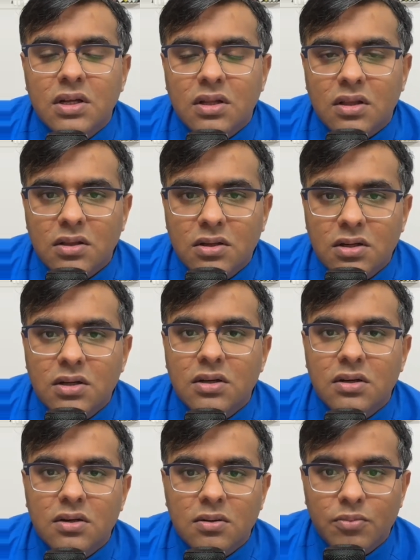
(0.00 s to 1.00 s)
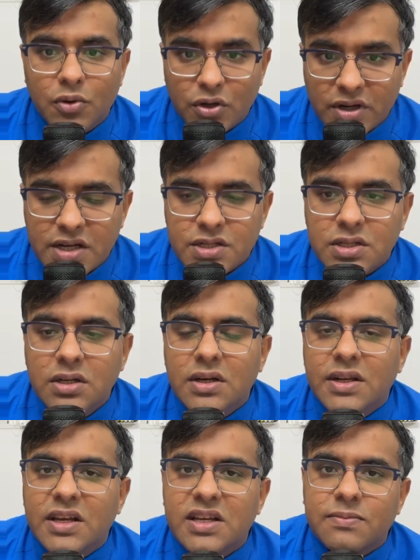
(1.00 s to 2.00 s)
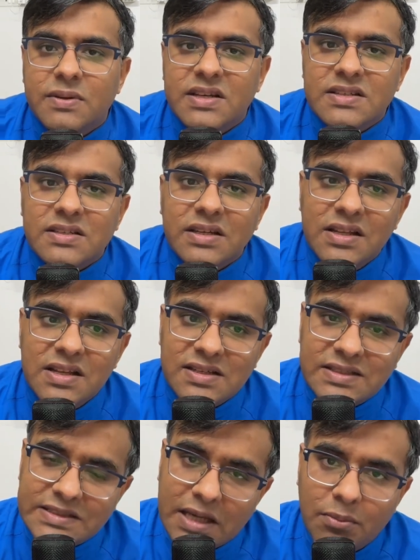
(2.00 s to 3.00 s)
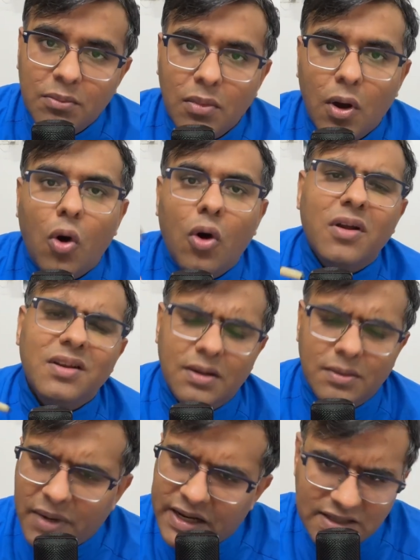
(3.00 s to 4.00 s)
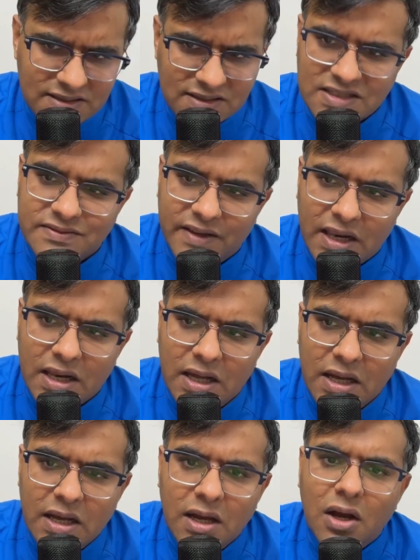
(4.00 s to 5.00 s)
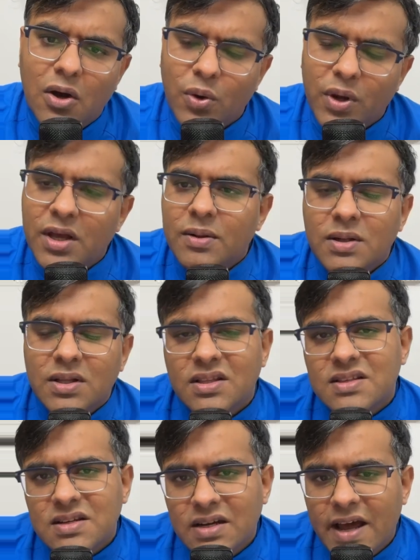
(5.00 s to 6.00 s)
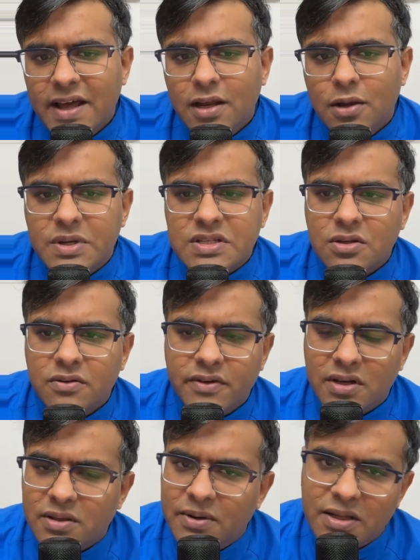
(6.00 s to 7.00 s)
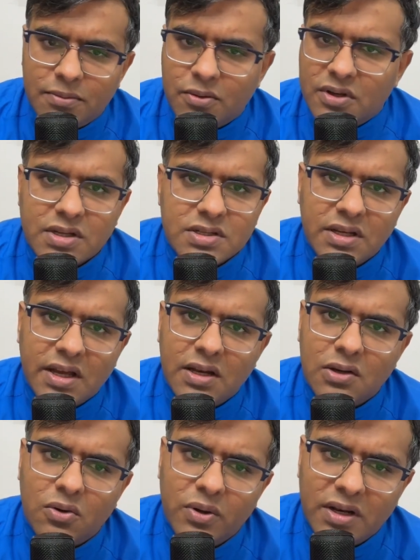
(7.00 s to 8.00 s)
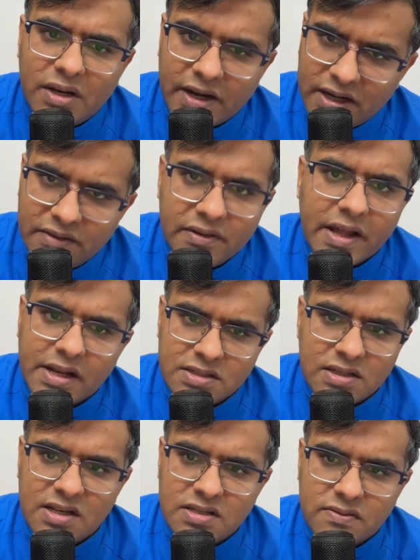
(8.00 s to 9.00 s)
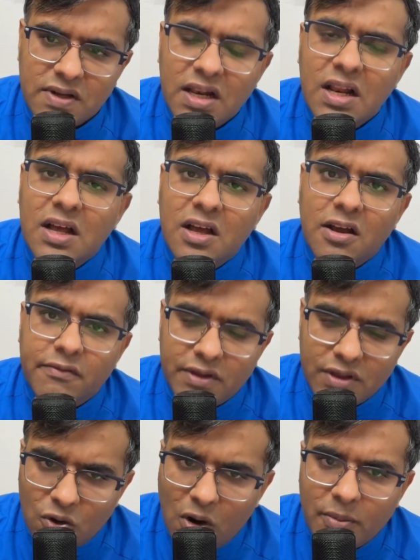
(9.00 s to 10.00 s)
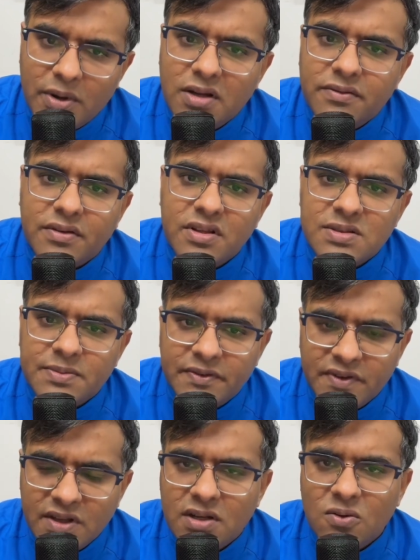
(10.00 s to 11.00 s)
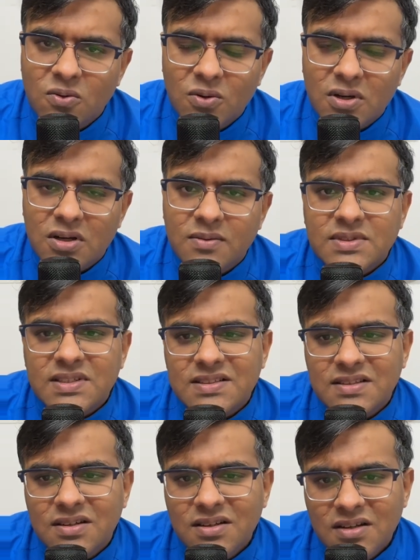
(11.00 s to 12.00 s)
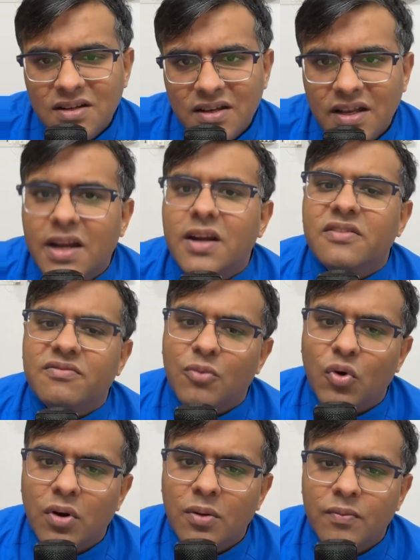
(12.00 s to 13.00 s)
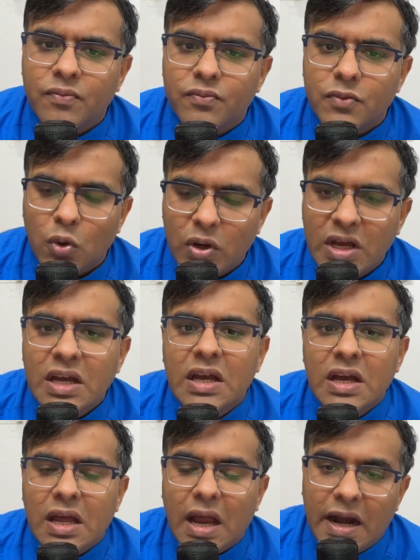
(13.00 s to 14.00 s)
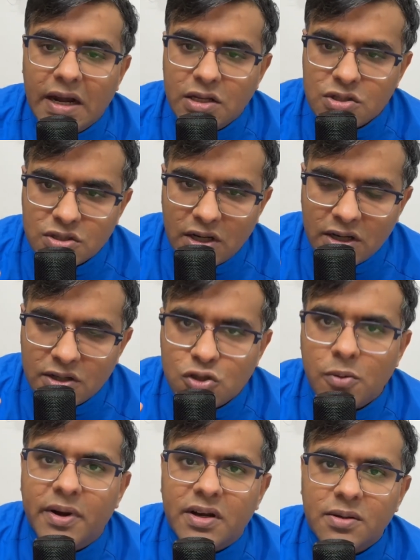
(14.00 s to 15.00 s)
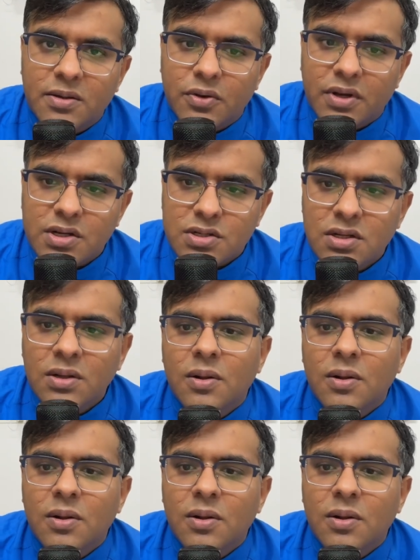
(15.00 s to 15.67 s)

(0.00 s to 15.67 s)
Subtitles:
the progression takes place in sum or minus as well. Okay, this entire equation of arithmetic progression can go in a negative direction as well when the common difference between the two terms is in a negative mode. Okay, and in a geometric progression,